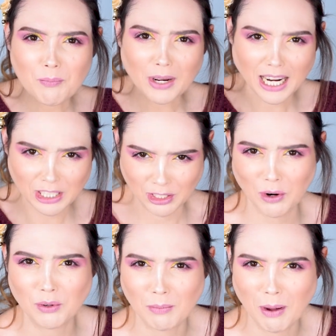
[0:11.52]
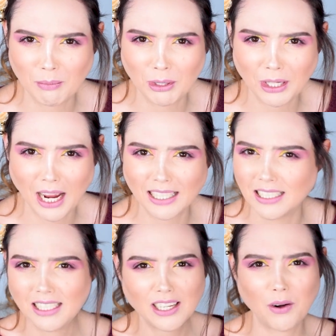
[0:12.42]
but I don't remember. I,
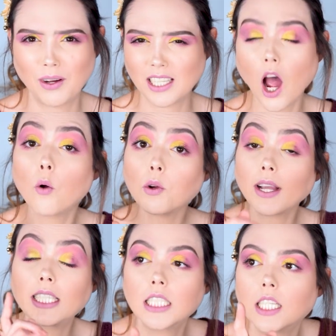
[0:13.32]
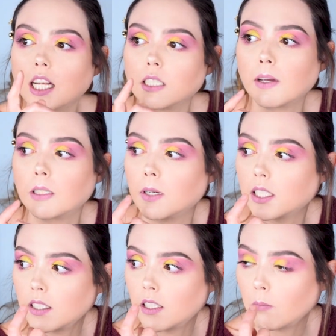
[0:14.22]
you know, it's, oh no, I did customize
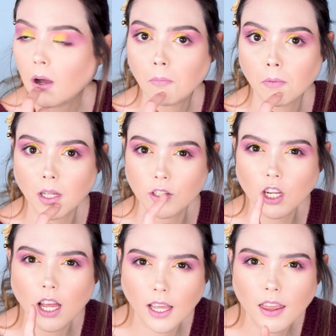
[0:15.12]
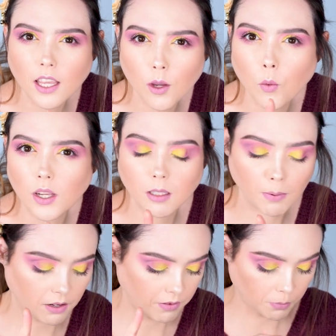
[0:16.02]
because I did the pop-up blush. Yeah, I think it was the
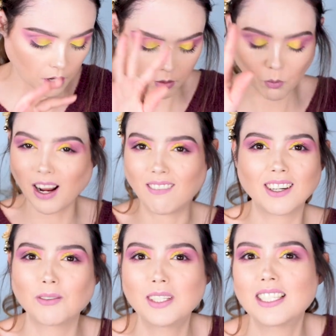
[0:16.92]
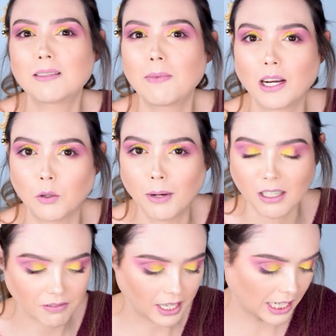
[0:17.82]
Benefit product, whatever. It doesn't matter, we're
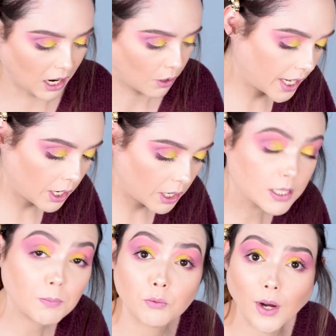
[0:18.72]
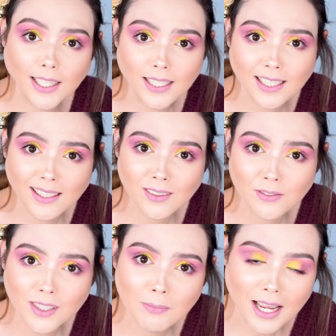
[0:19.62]
about to find out. It's been raining here
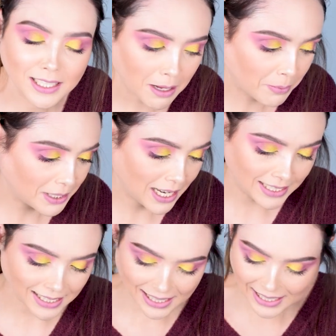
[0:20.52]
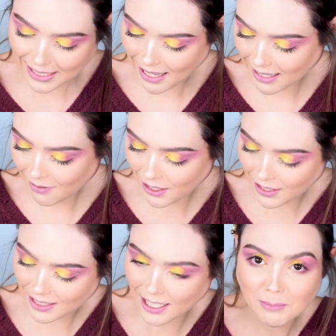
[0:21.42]
for the past couple days and this got left on
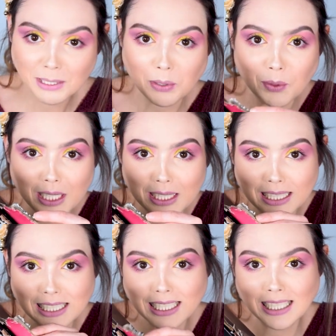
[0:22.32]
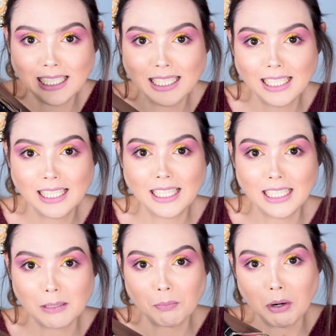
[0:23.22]
the step, so it is,
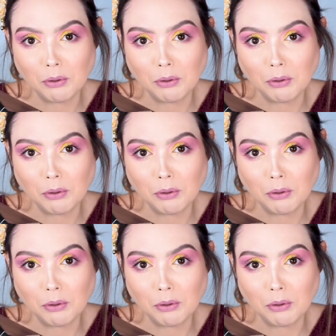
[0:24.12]
it's